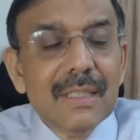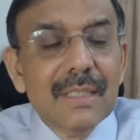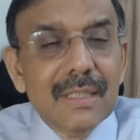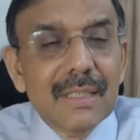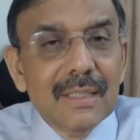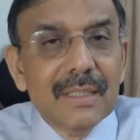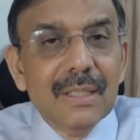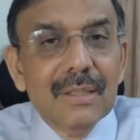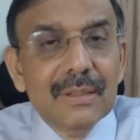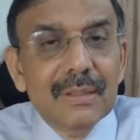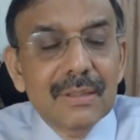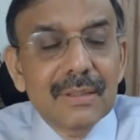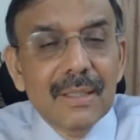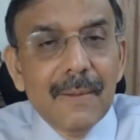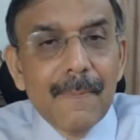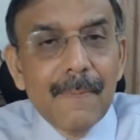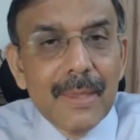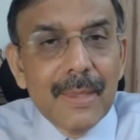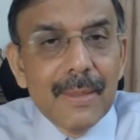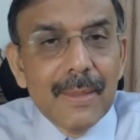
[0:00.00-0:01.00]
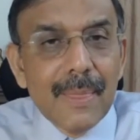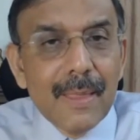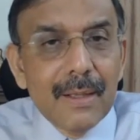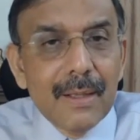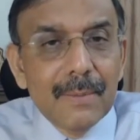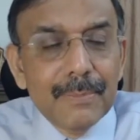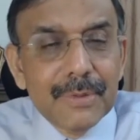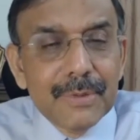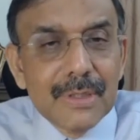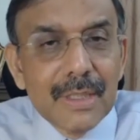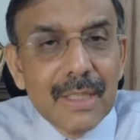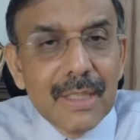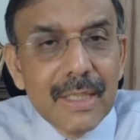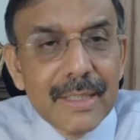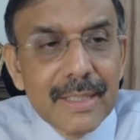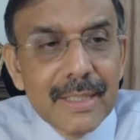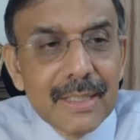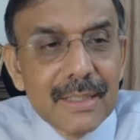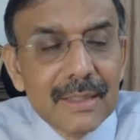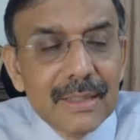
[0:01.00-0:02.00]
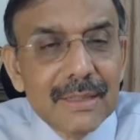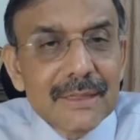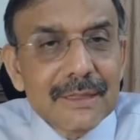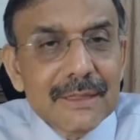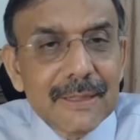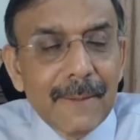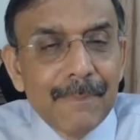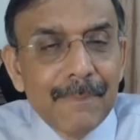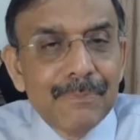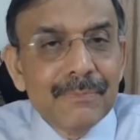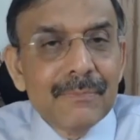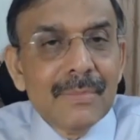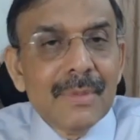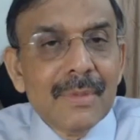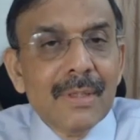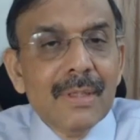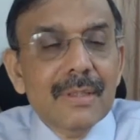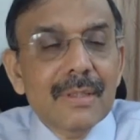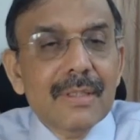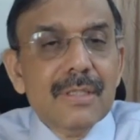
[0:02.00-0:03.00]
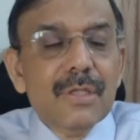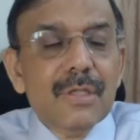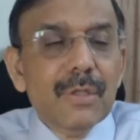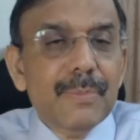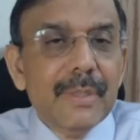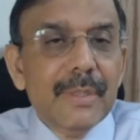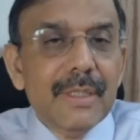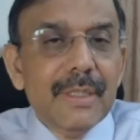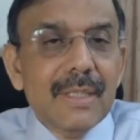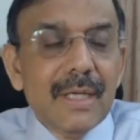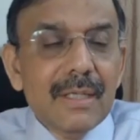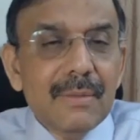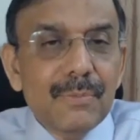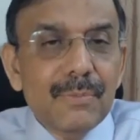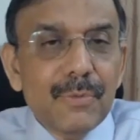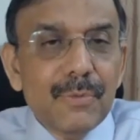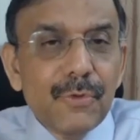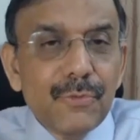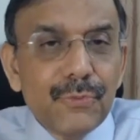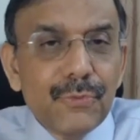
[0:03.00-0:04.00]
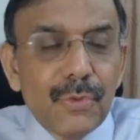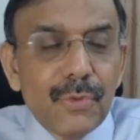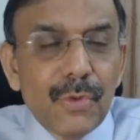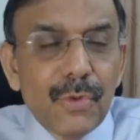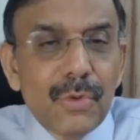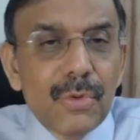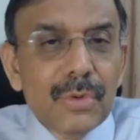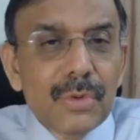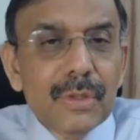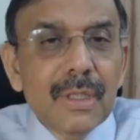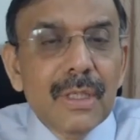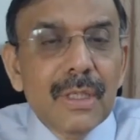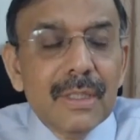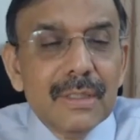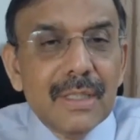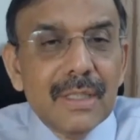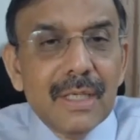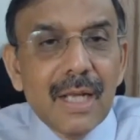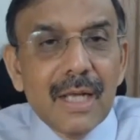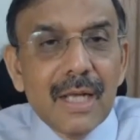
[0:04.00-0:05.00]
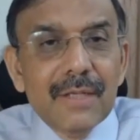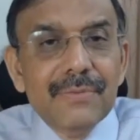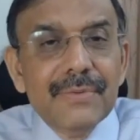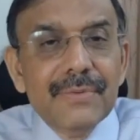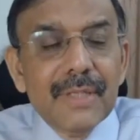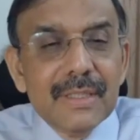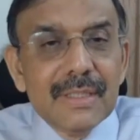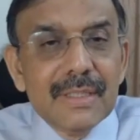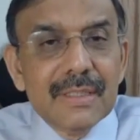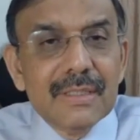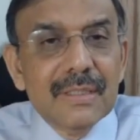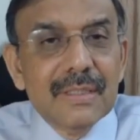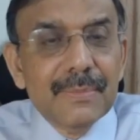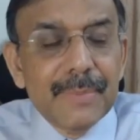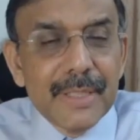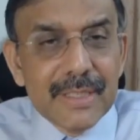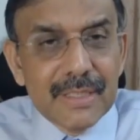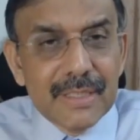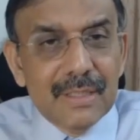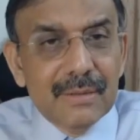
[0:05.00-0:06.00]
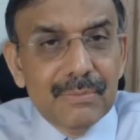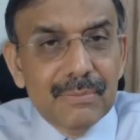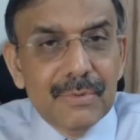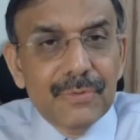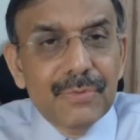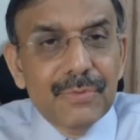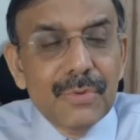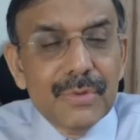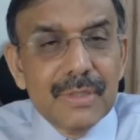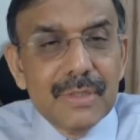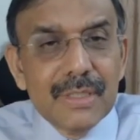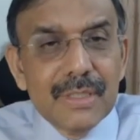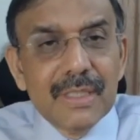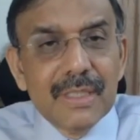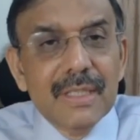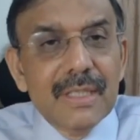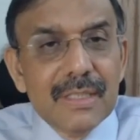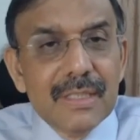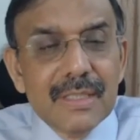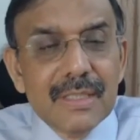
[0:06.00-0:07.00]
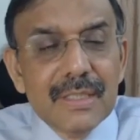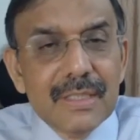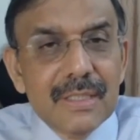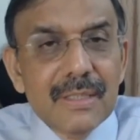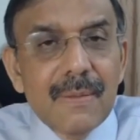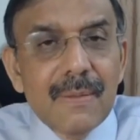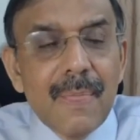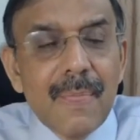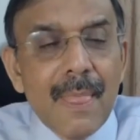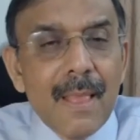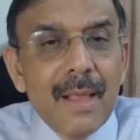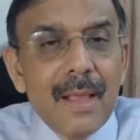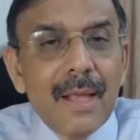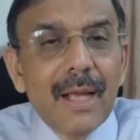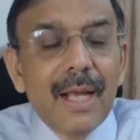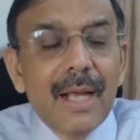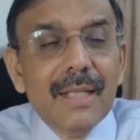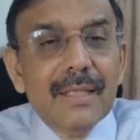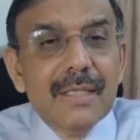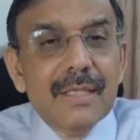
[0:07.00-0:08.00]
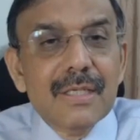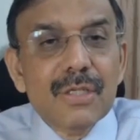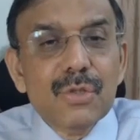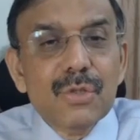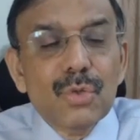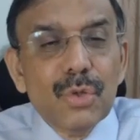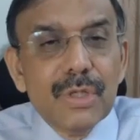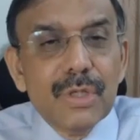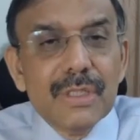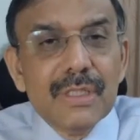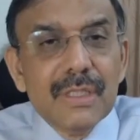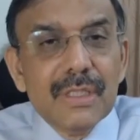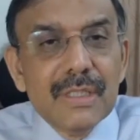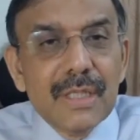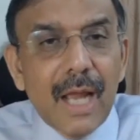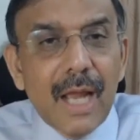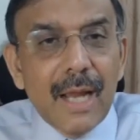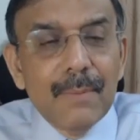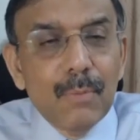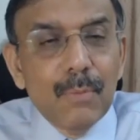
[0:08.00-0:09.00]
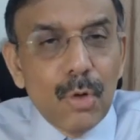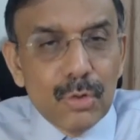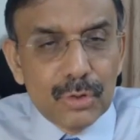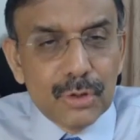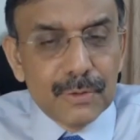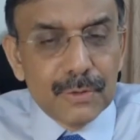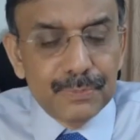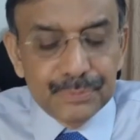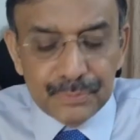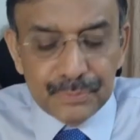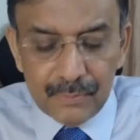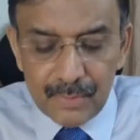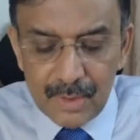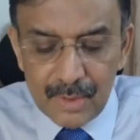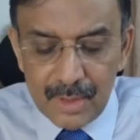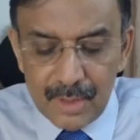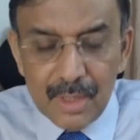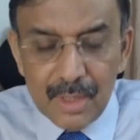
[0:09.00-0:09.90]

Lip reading: circulating nurse. This should be done before the knife touches the patient, before the skin incision, and this is known as the timeout. And finally,